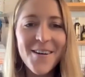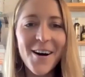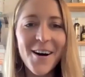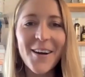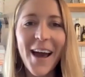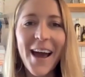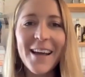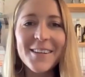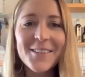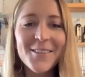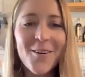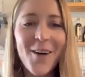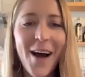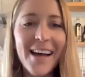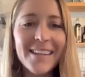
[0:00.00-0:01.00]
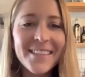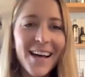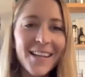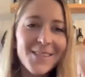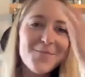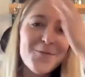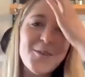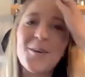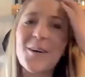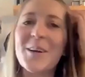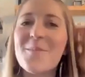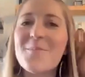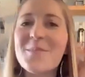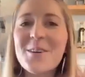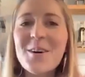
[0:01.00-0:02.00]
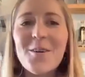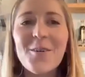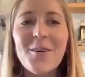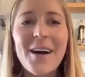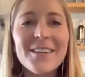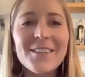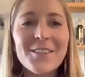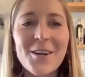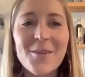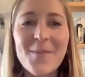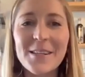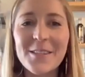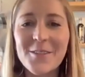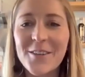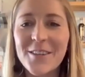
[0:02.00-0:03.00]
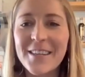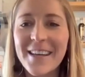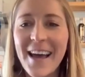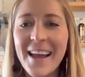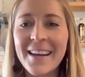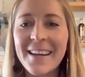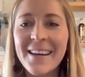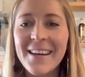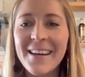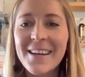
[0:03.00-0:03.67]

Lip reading: Okay, so as that's brewing, I'm going to go and share my screen again.